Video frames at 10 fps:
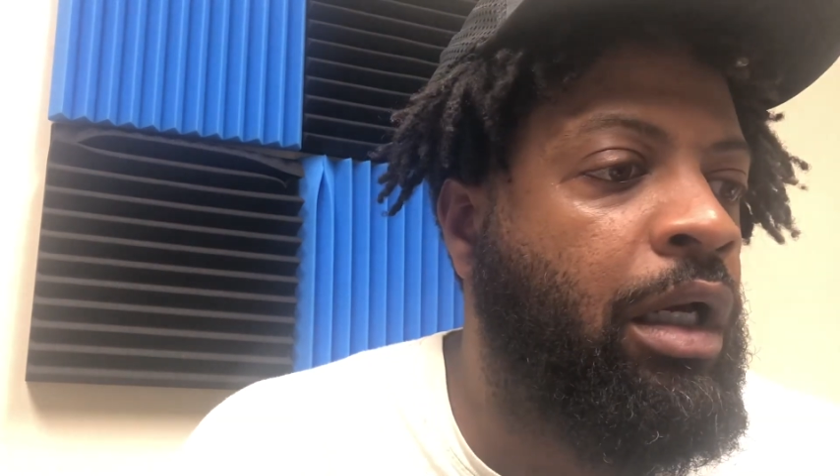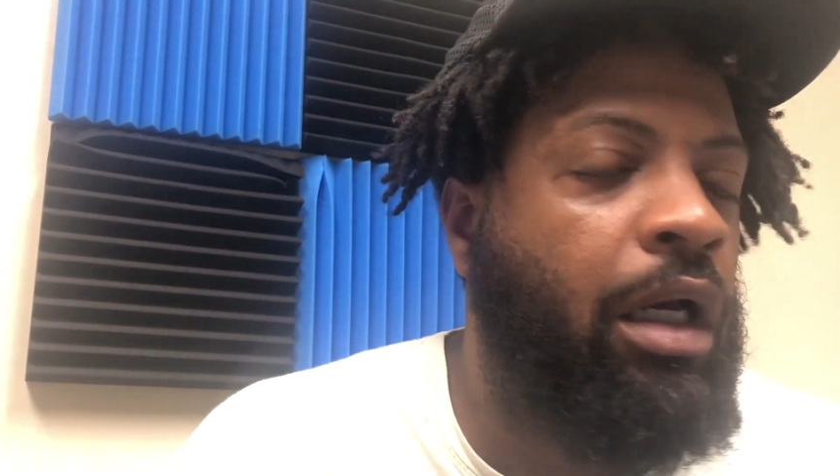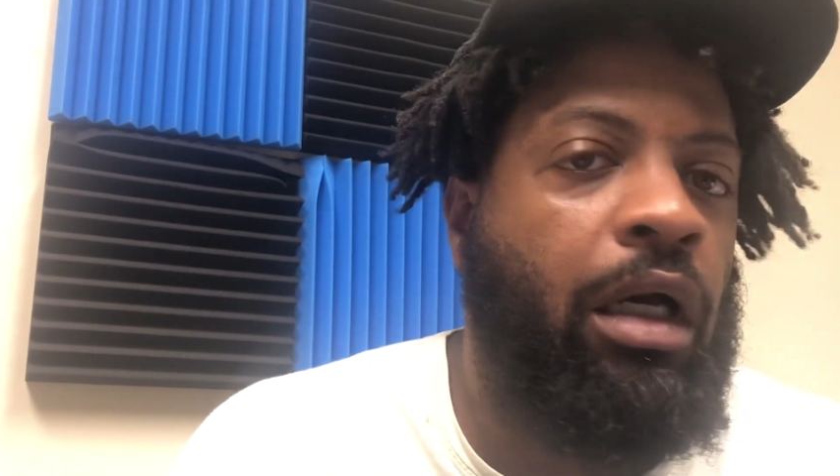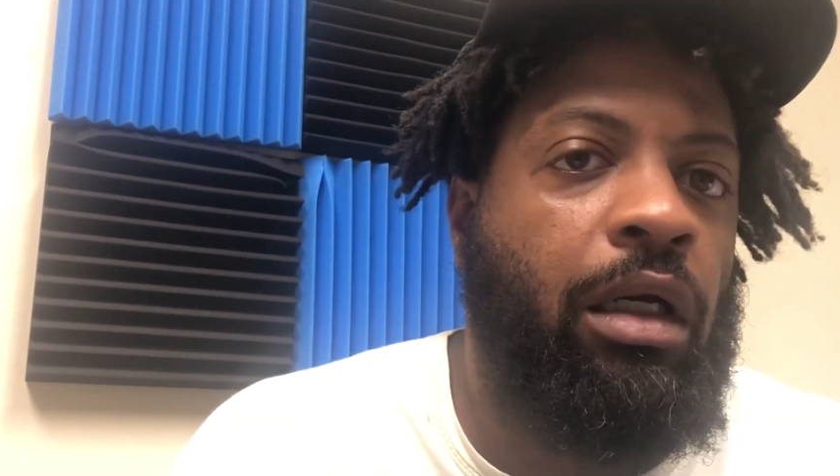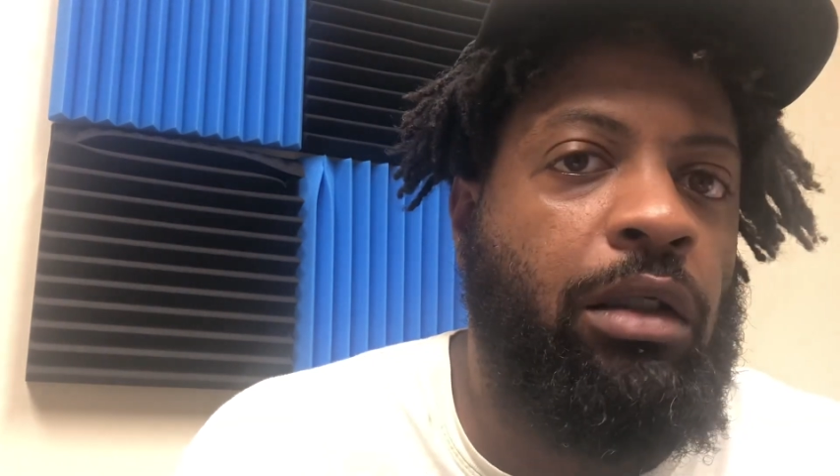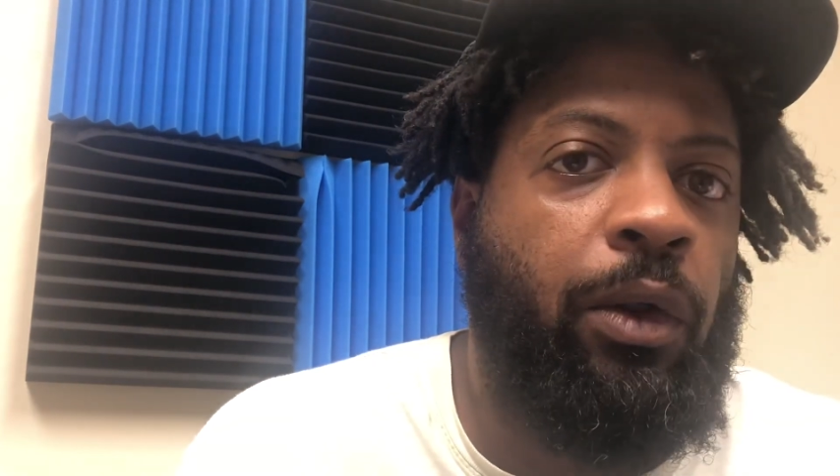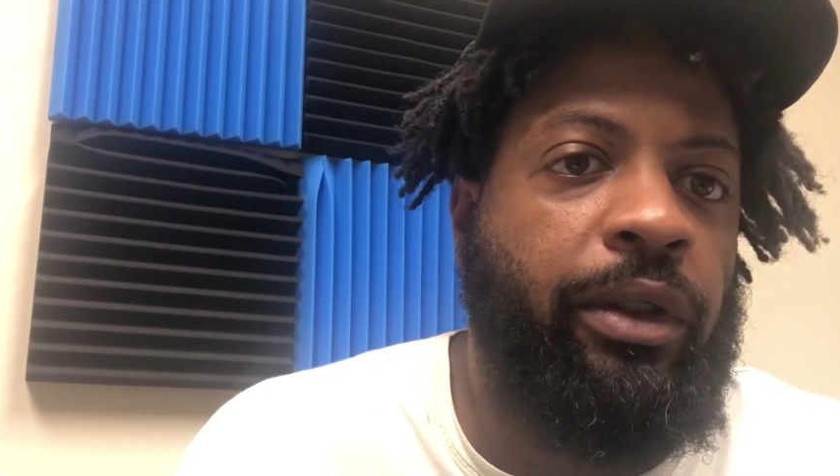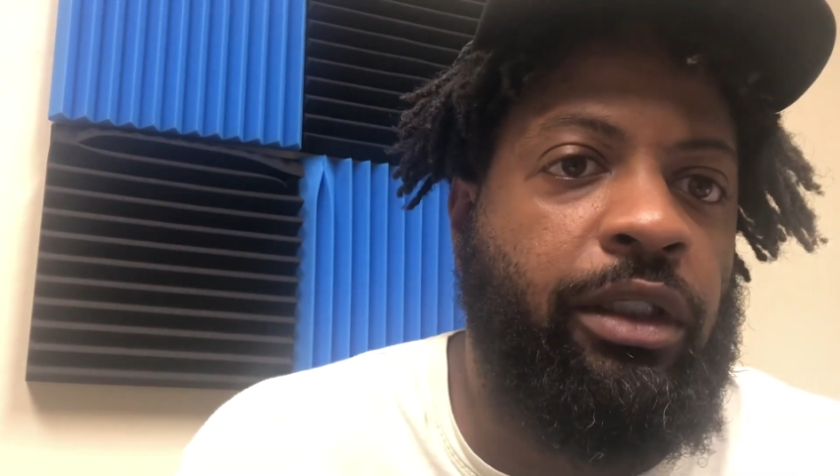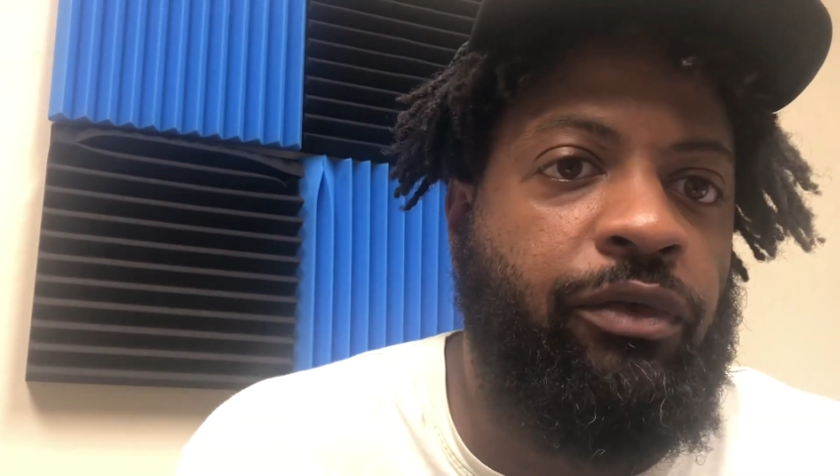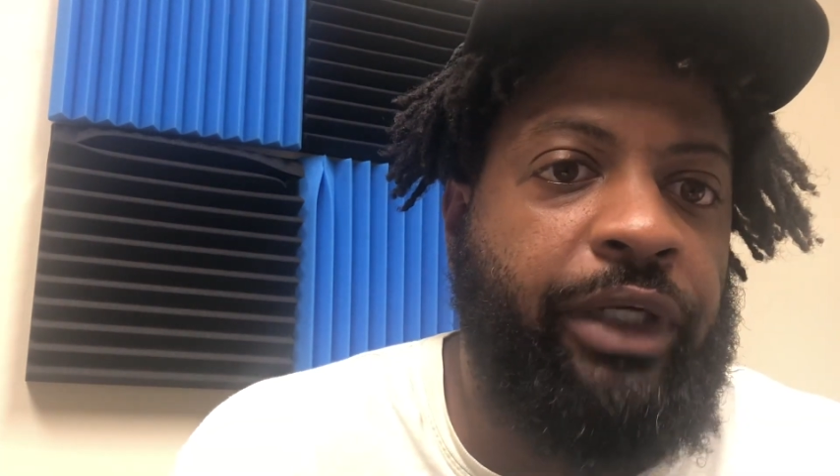
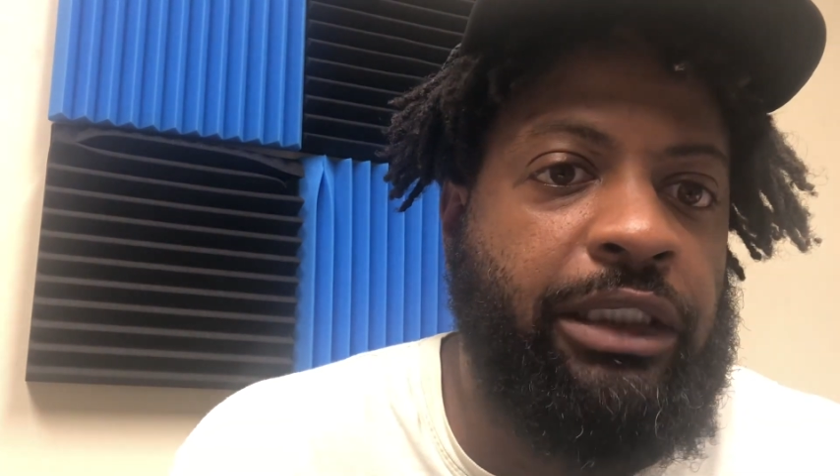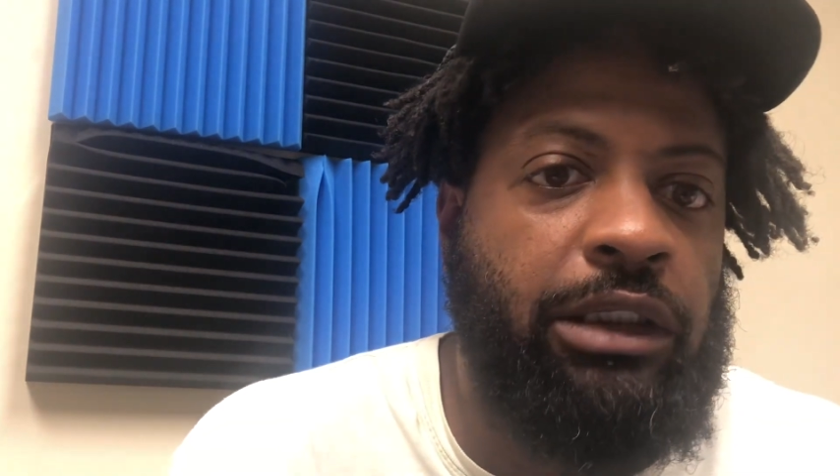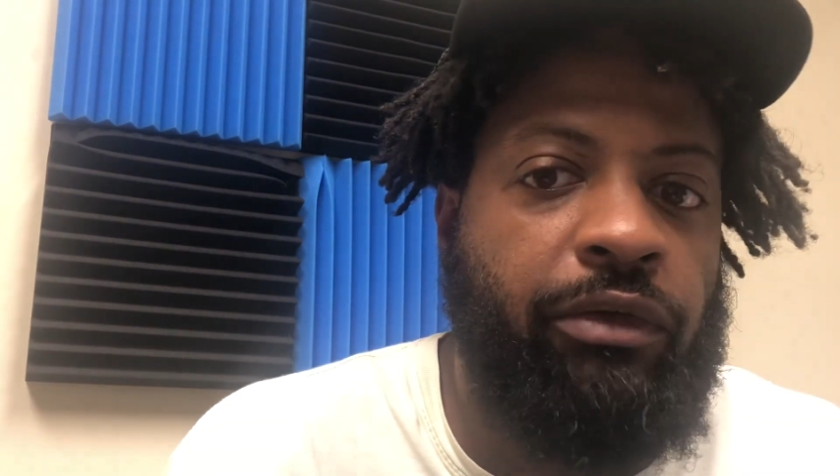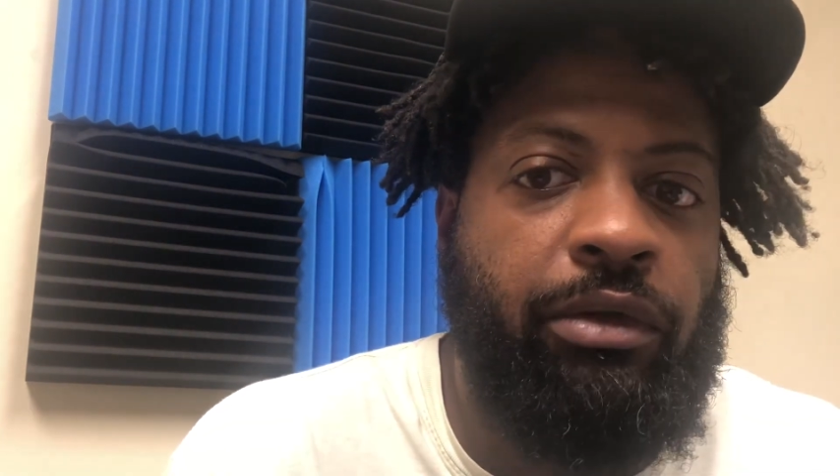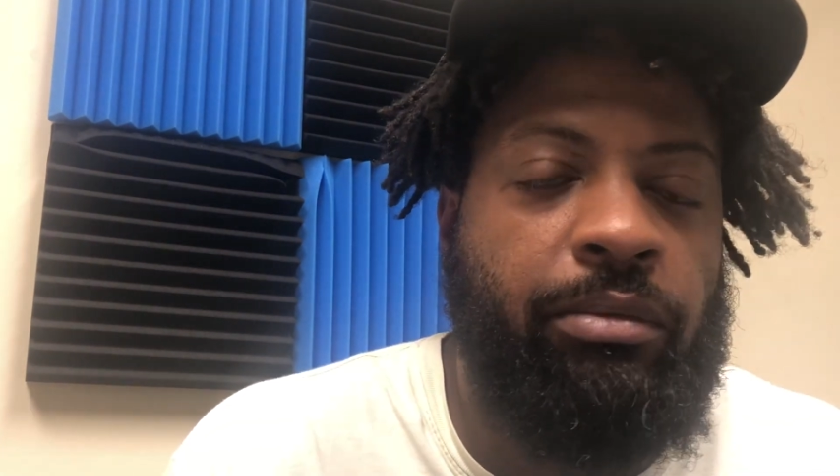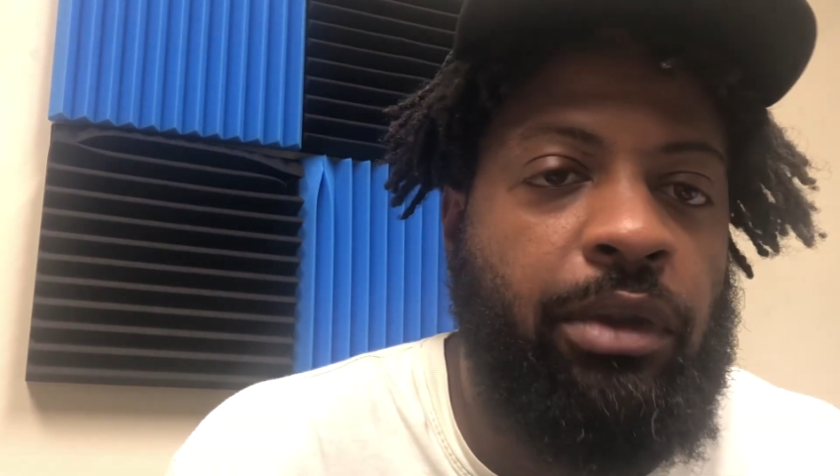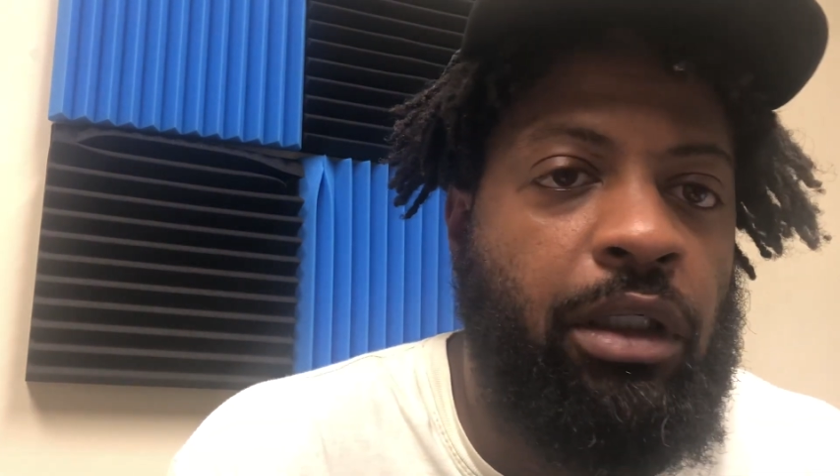lower than the rest of them.